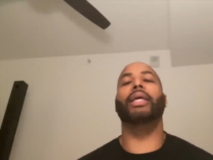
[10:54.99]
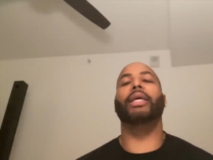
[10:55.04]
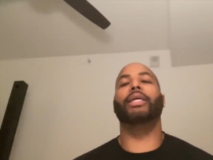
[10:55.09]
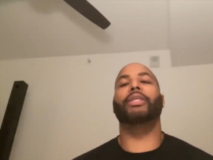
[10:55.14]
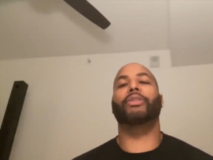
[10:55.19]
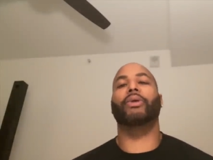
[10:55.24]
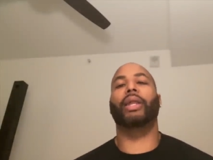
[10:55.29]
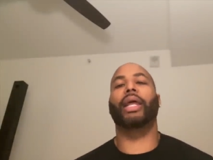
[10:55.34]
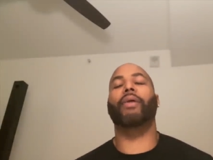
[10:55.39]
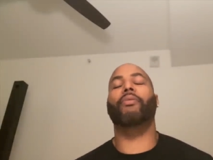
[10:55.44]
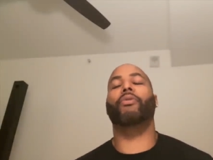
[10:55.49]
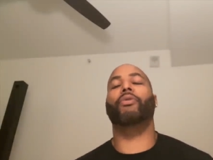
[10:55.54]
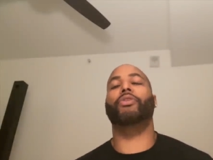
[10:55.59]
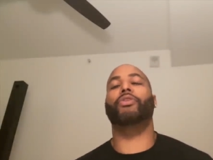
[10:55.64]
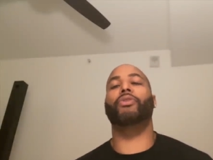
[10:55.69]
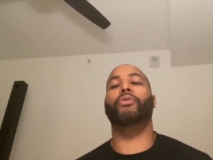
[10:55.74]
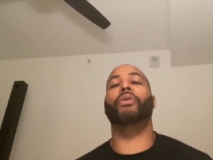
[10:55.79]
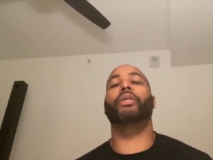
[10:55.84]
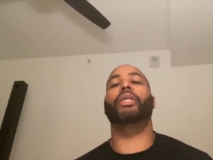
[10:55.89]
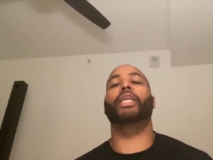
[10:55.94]
So they
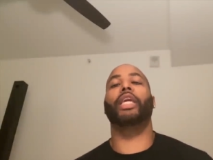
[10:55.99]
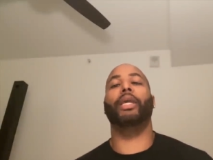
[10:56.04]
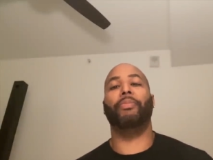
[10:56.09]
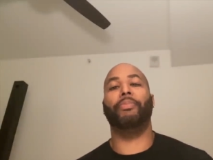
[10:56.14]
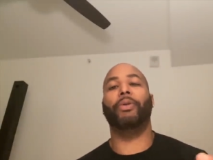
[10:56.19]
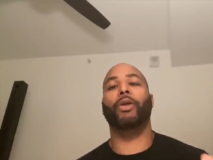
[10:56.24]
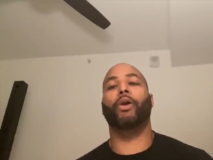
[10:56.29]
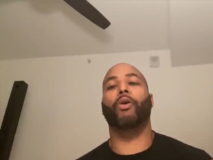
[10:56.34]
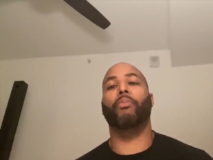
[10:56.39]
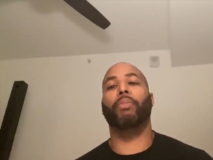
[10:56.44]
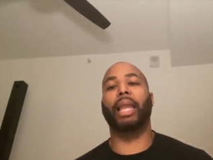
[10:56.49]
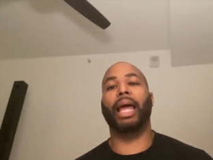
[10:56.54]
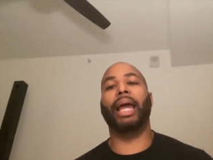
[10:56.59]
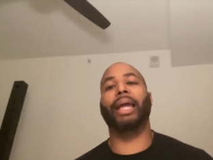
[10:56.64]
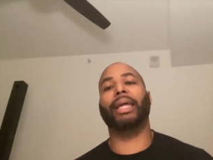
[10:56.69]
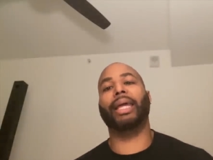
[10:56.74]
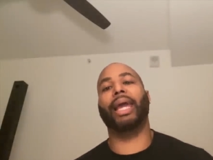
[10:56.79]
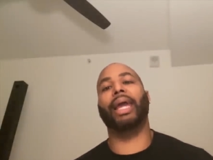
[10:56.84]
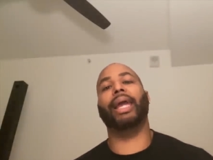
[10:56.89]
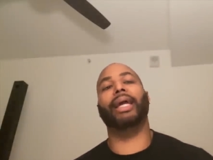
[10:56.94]
want you to keep your
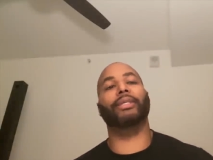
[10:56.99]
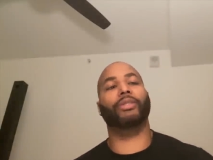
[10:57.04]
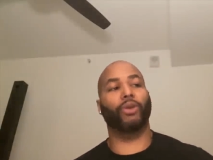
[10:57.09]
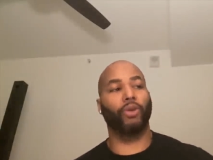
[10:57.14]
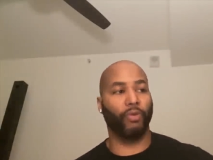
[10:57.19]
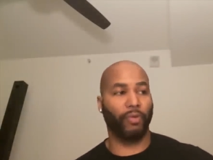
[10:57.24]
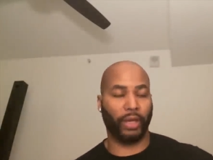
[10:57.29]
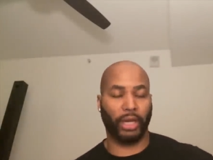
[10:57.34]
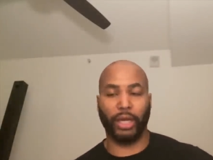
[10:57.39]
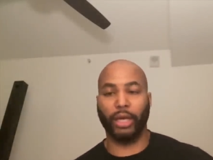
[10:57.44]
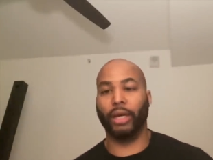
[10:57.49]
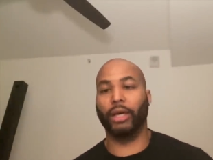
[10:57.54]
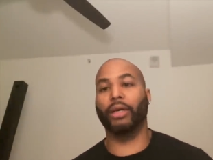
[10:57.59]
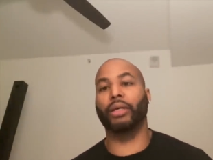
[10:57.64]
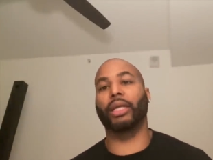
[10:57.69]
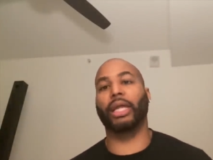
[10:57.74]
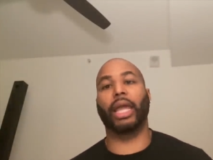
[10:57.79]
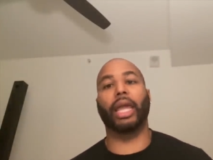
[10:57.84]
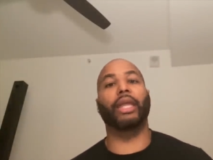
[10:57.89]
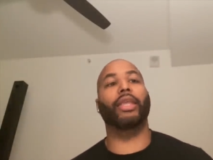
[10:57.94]
black ass over
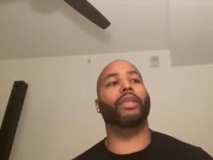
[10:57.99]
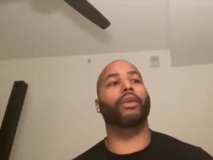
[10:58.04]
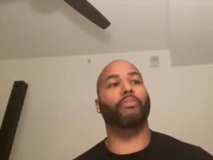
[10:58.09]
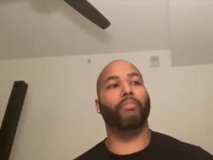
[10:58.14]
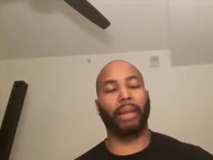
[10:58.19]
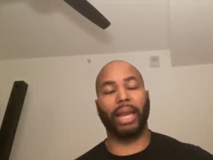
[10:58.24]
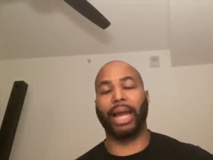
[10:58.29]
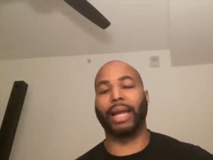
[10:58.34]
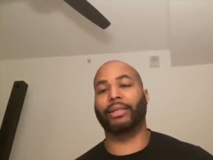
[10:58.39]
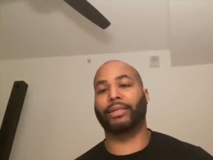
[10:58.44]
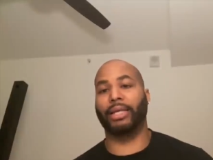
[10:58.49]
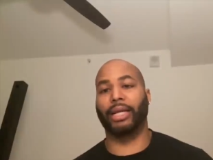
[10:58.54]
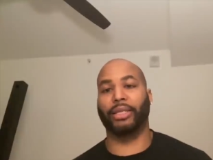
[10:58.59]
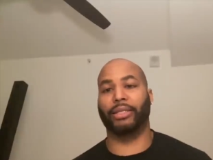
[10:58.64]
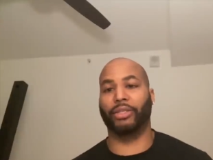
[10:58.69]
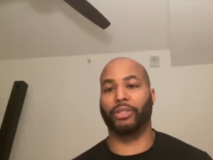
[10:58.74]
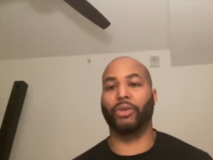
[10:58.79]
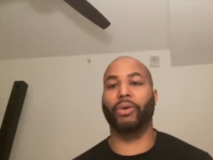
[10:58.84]
here in your black section.